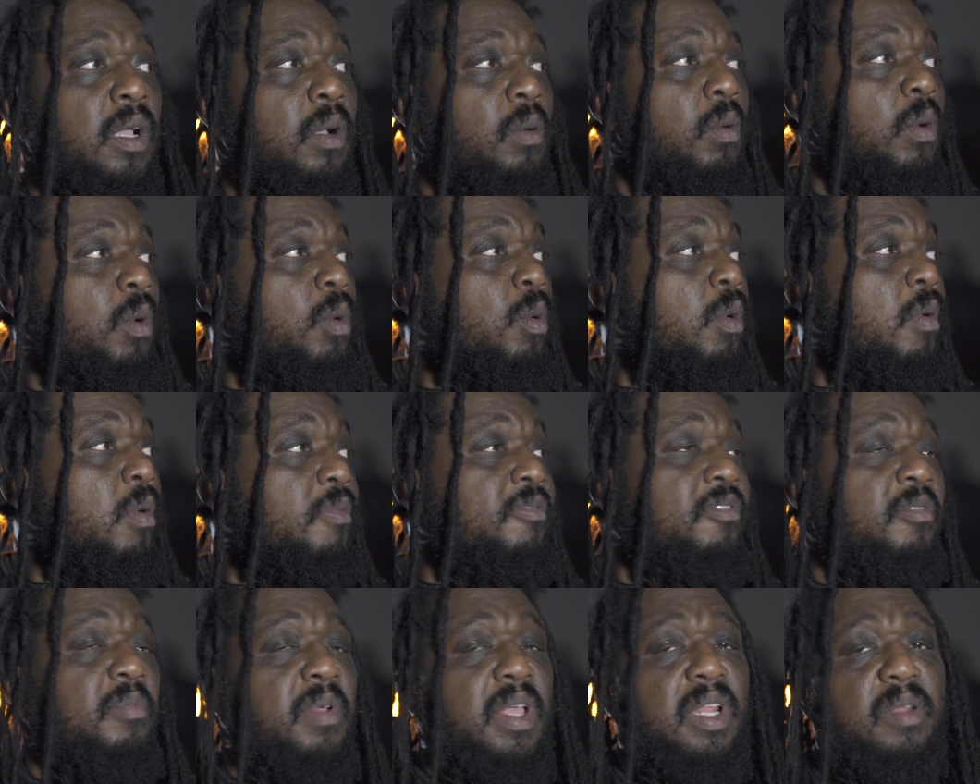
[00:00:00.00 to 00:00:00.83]
We hope
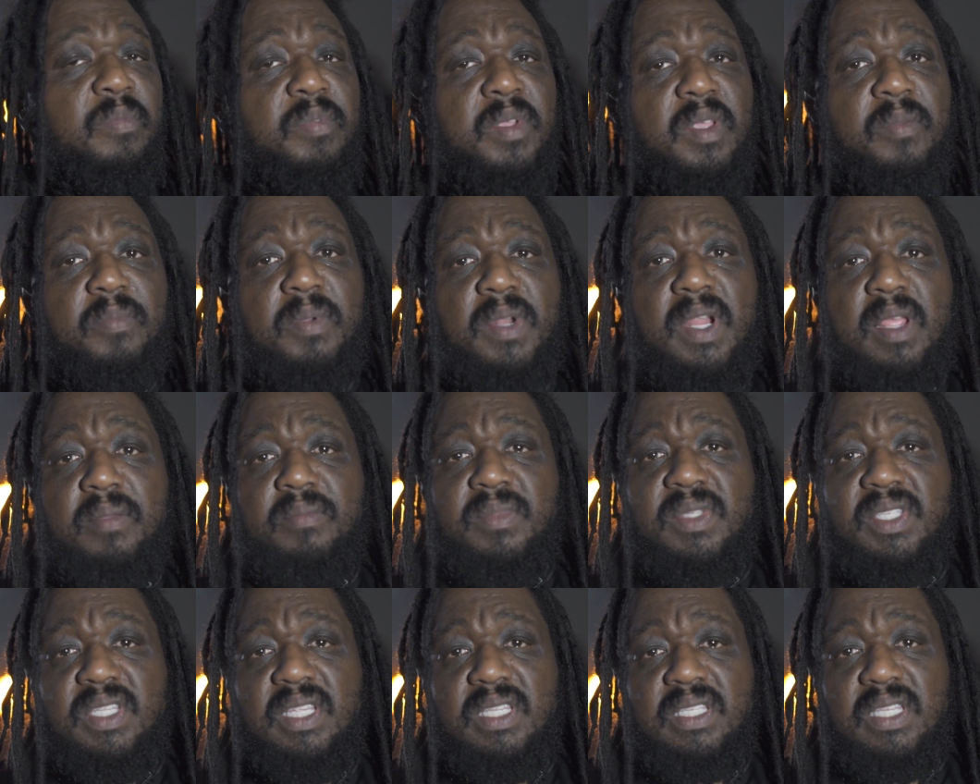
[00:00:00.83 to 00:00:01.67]
to make the people them
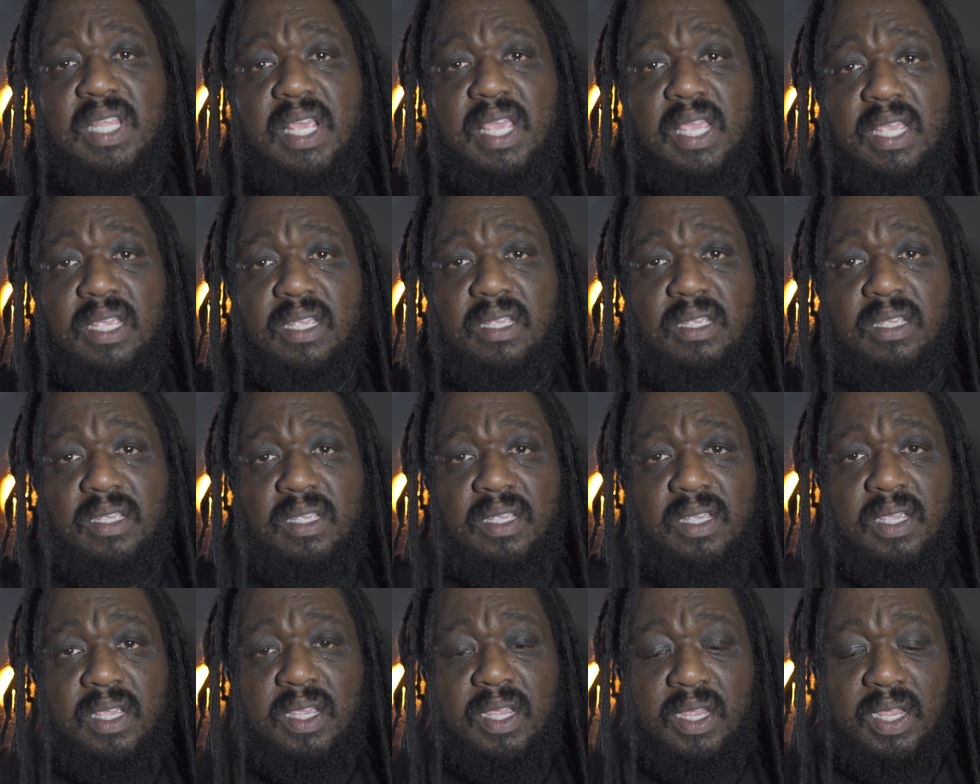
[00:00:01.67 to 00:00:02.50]
see say
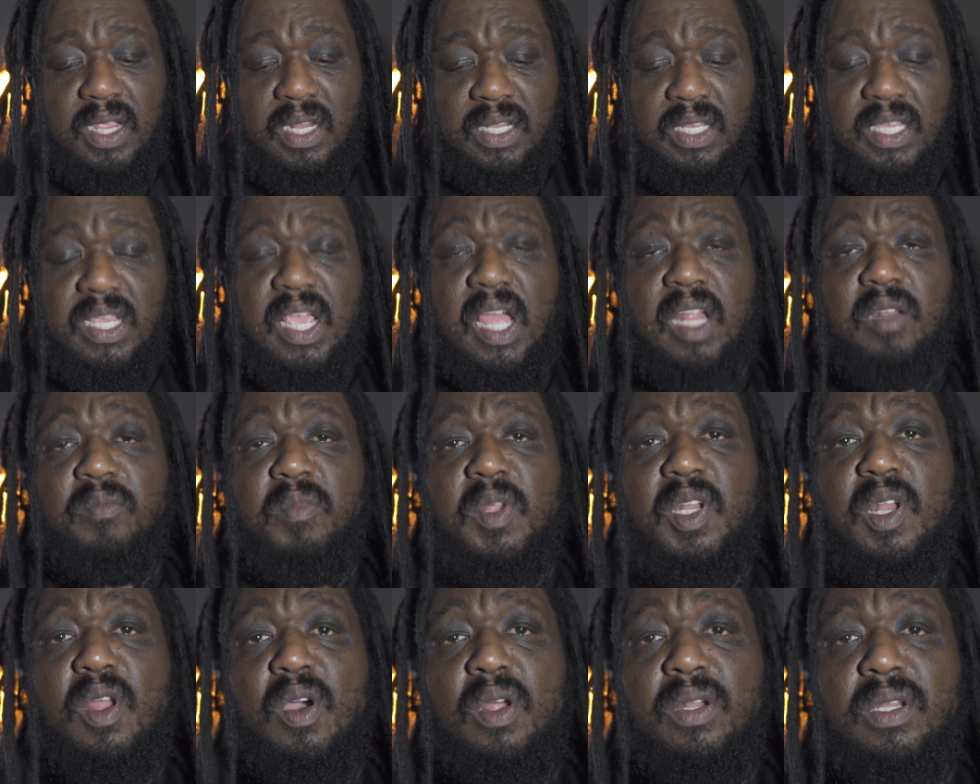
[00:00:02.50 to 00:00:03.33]
it can
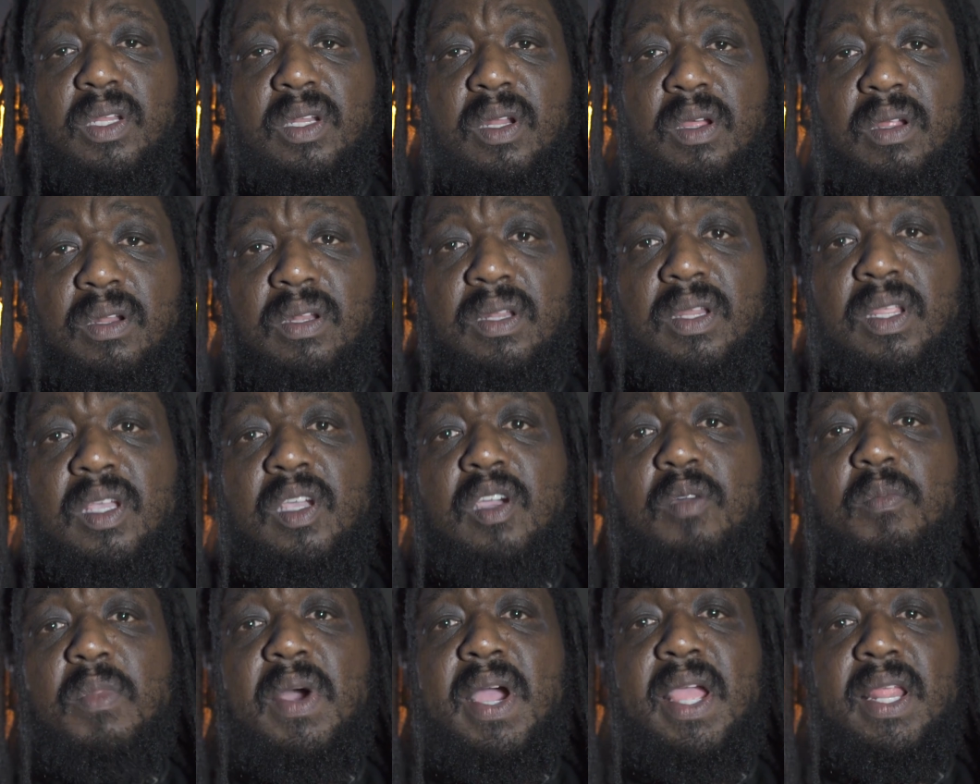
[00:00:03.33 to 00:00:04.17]
be done, you know,
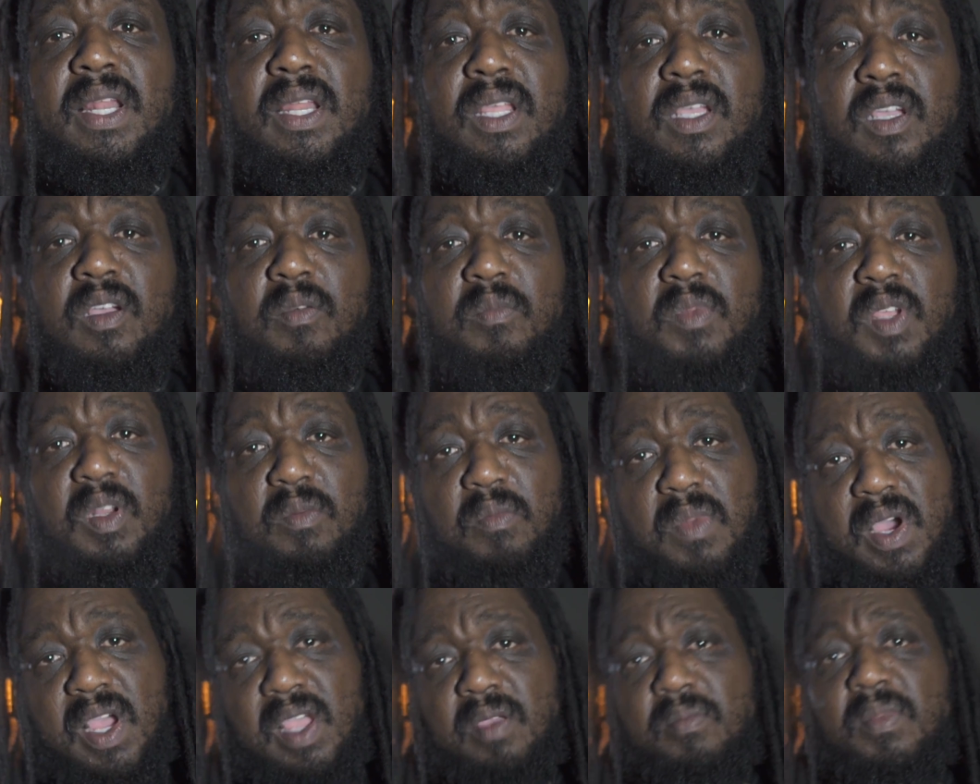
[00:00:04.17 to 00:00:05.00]
little by little, bit
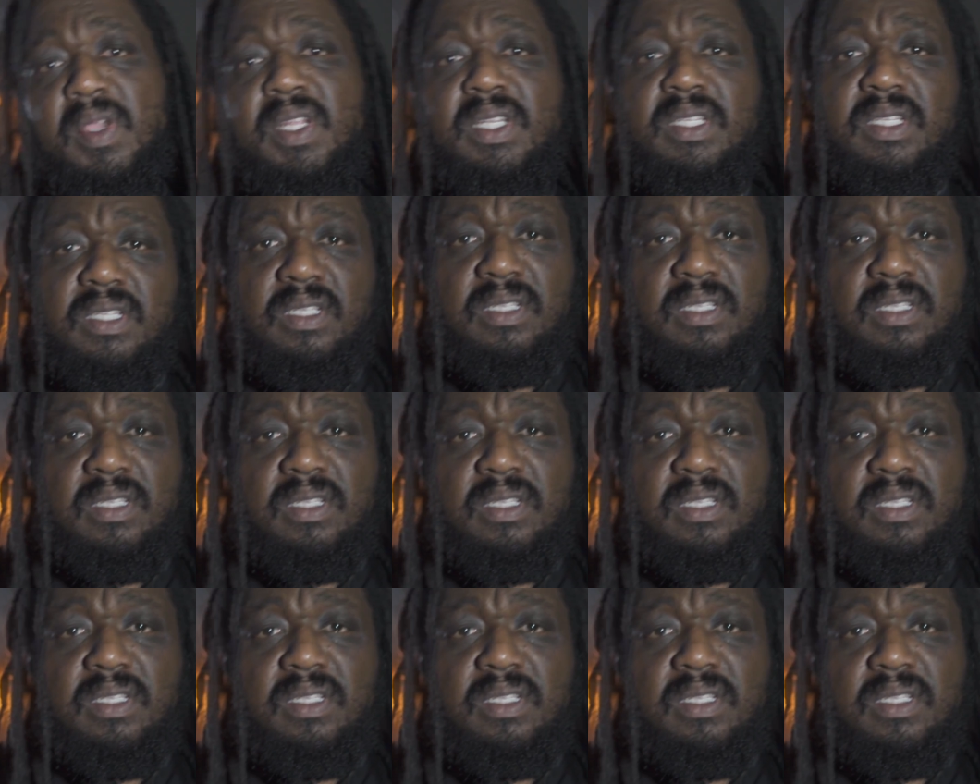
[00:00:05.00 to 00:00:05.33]
by bit.